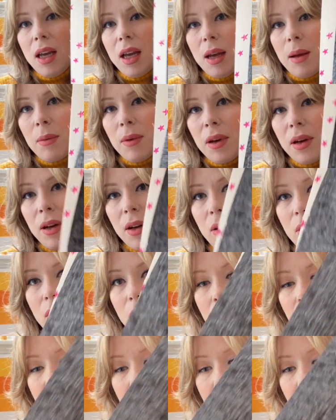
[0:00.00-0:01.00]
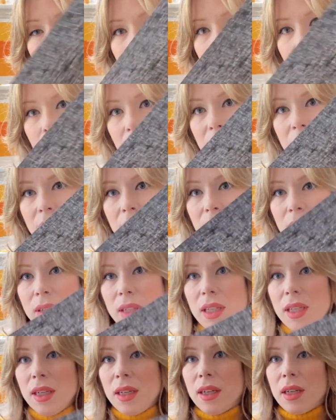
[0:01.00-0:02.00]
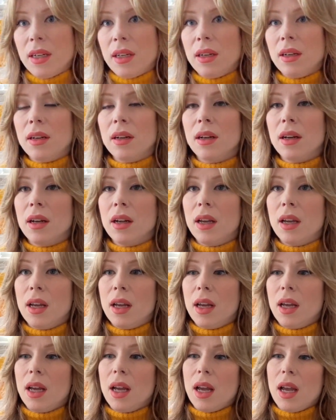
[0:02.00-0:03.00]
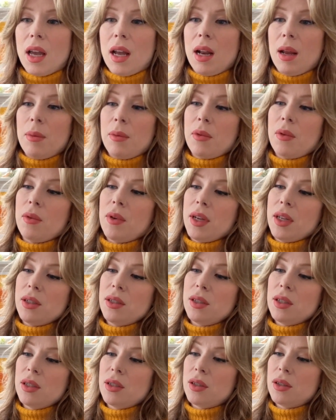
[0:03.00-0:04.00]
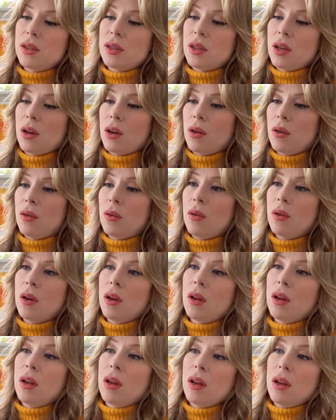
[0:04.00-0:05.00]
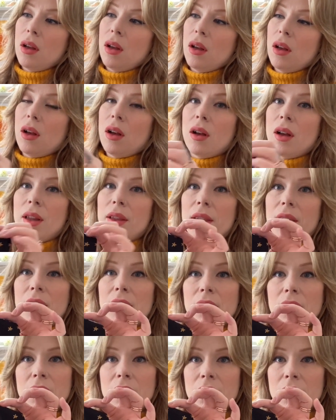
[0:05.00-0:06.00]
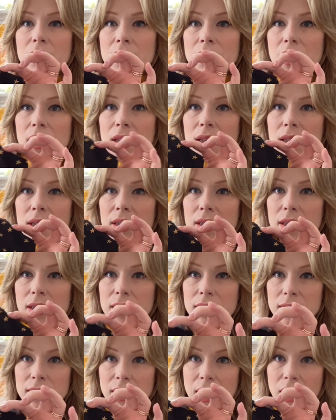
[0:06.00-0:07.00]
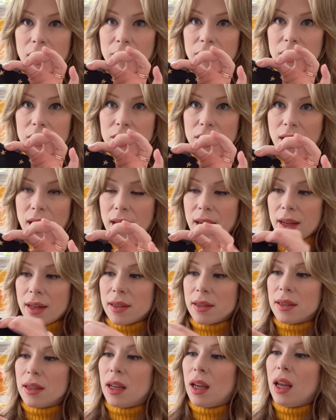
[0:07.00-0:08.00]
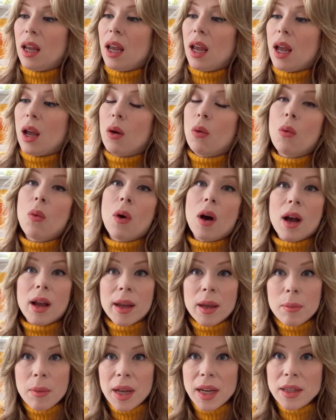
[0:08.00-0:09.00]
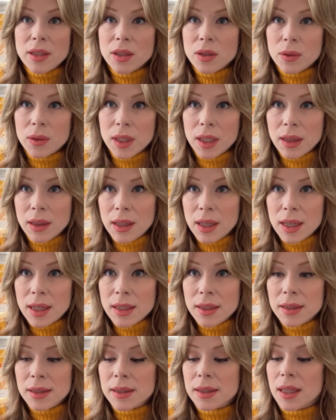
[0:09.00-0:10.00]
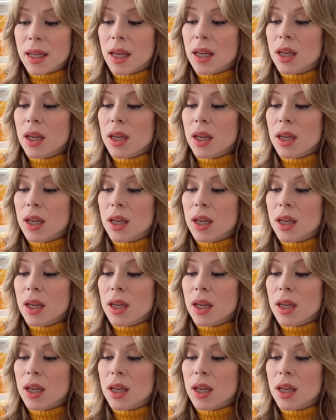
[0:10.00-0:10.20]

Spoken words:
I'm going to go all the way down here and I'm going to sew on the non-salvage end. And why am I doing this?